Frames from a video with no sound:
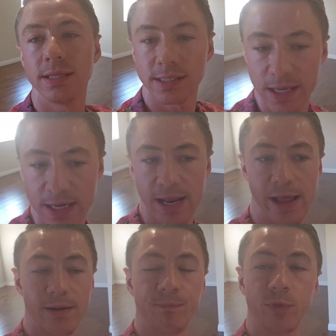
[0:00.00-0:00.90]

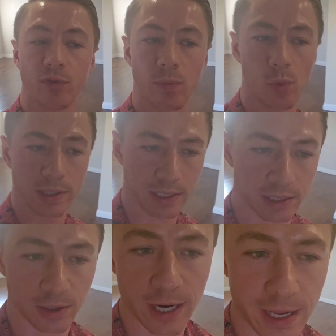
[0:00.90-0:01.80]
Sunday from 1
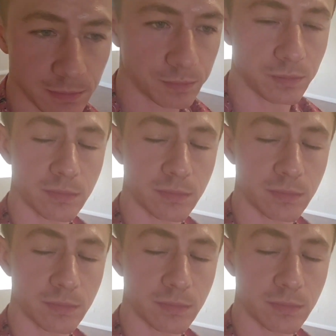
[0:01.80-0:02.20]
to 3.